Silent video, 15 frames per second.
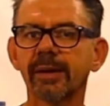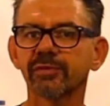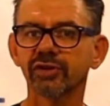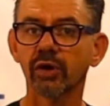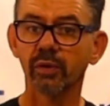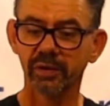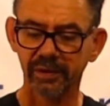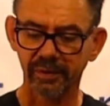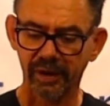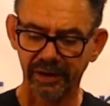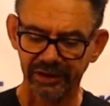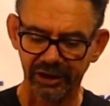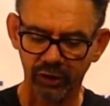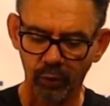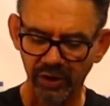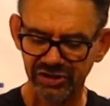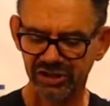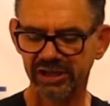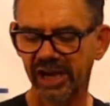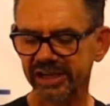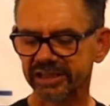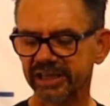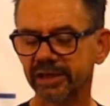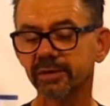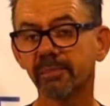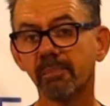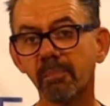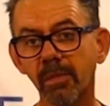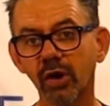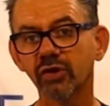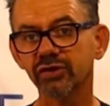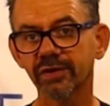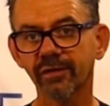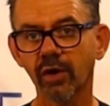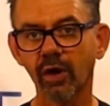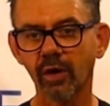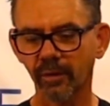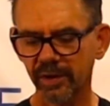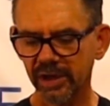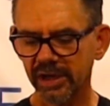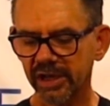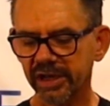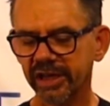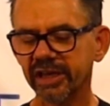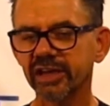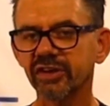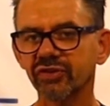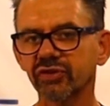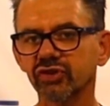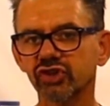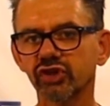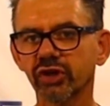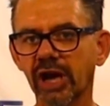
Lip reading: So the question I get most of all is, should